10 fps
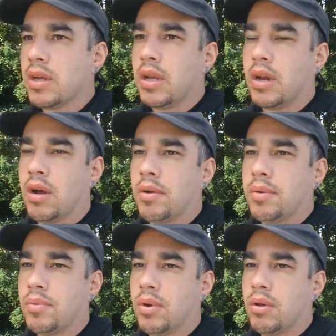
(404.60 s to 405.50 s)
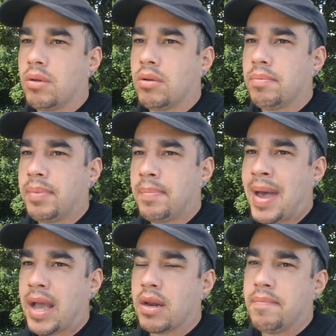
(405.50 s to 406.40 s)
you know, and we'll be
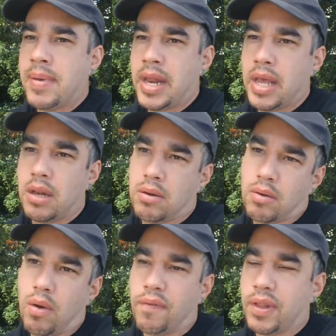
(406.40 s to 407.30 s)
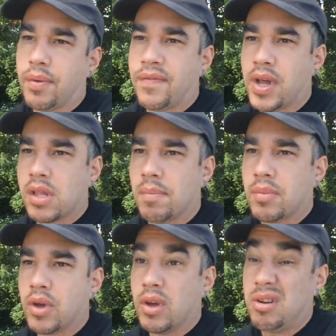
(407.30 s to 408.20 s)
back in a minute. Hopefully we'll find
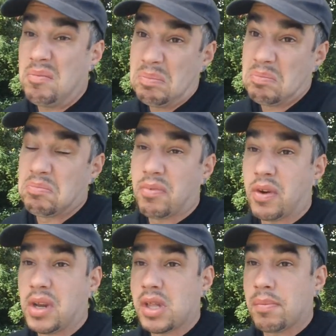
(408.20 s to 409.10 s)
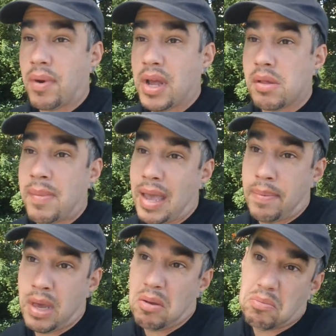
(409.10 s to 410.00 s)
something good for a decent price,
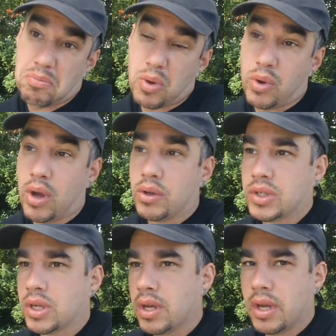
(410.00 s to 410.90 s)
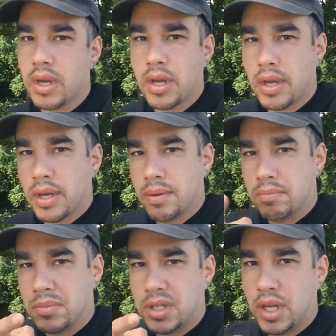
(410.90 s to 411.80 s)
maybe. Who knows?
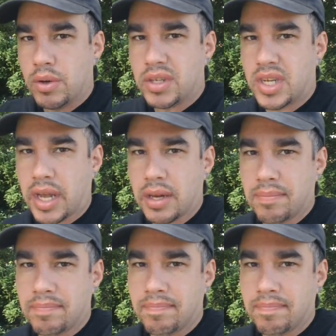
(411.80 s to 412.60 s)
See you in a second.